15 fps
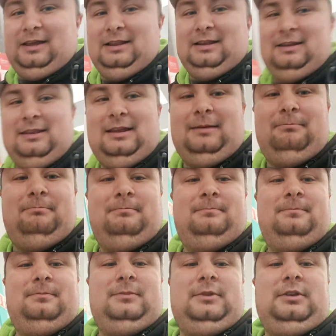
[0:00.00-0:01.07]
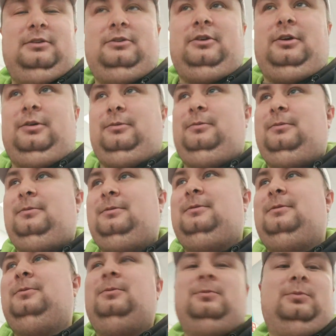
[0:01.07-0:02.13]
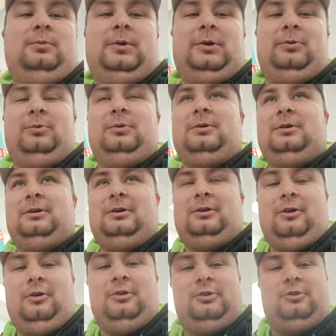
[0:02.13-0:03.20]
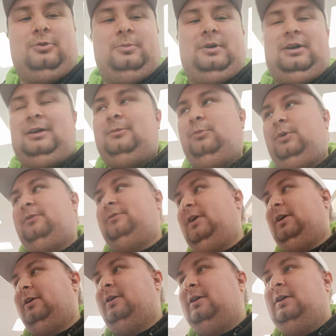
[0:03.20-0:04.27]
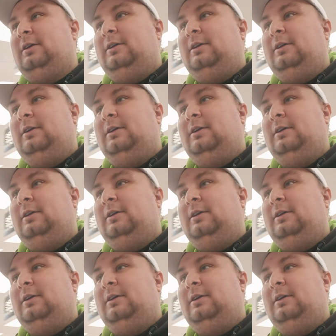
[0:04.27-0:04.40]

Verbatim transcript: feeling them. So, we'll kind of come out with a